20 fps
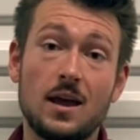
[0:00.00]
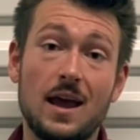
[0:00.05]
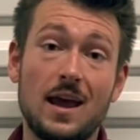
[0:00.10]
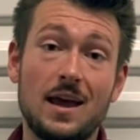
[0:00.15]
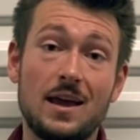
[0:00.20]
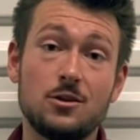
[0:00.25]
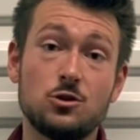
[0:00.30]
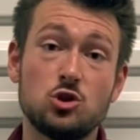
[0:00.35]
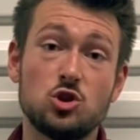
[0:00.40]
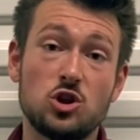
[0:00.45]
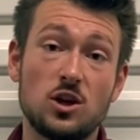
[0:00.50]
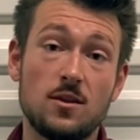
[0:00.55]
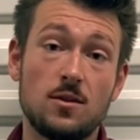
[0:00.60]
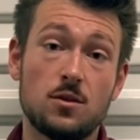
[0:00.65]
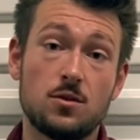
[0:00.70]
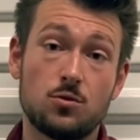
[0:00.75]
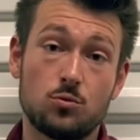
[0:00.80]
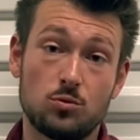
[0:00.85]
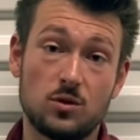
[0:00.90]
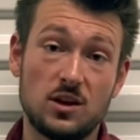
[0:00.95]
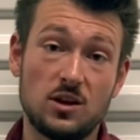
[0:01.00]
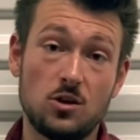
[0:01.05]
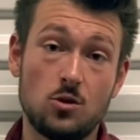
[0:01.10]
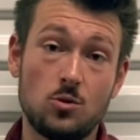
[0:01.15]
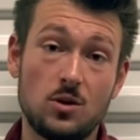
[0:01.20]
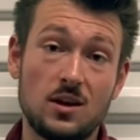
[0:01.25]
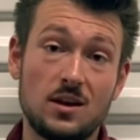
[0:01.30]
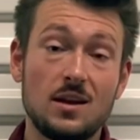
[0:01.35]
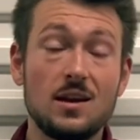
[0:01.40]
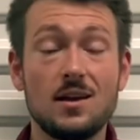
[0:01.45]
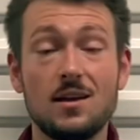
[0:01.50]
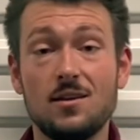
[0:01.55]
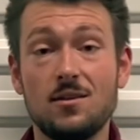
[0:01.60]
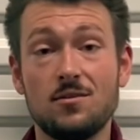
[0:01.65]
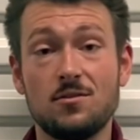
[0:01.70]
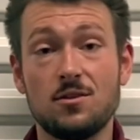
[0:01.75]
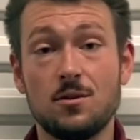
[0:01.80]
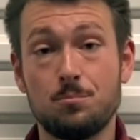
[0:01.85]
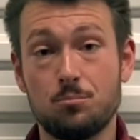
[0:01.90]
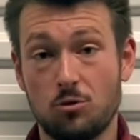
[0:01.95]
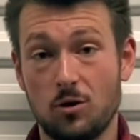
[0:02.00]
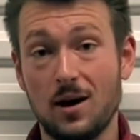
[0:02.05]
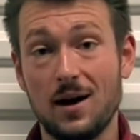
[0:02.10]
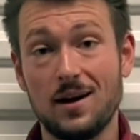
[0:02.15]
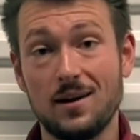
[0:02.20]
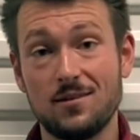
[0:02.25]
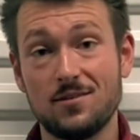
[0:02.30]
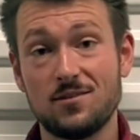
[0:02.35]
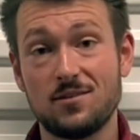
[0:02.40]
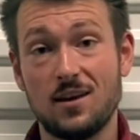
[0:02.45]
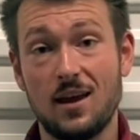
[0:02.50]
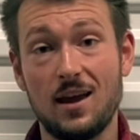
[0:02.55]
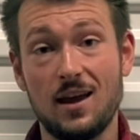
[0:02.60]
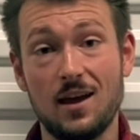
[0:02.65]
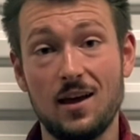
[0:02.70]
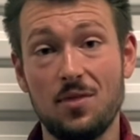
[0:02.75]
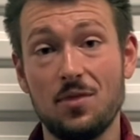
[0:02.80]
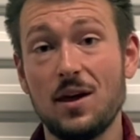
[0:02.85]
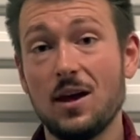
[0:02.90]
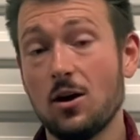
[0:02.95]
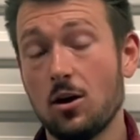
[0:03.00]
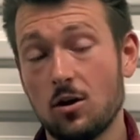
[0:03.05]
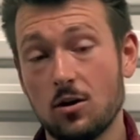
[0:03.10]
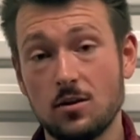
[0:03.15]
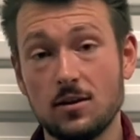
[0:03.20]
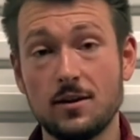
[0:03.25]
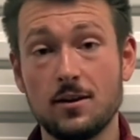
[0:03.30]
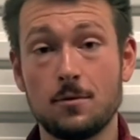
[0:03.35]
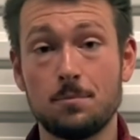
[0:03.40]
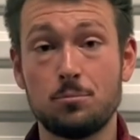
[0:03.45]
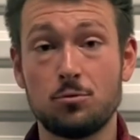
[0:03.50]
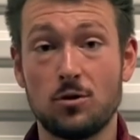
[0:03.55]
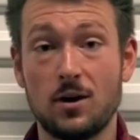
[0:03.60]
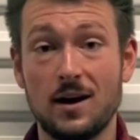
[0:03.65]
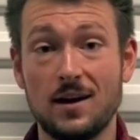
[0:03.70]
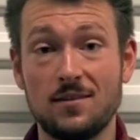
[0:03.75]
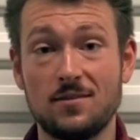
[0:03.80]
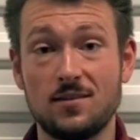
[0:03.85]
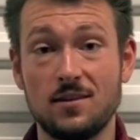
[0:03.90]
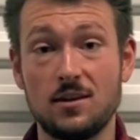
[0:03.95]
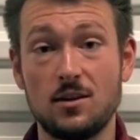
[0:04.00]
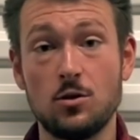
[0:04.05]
a Gen 3 unit is the price, and they are a little pricey.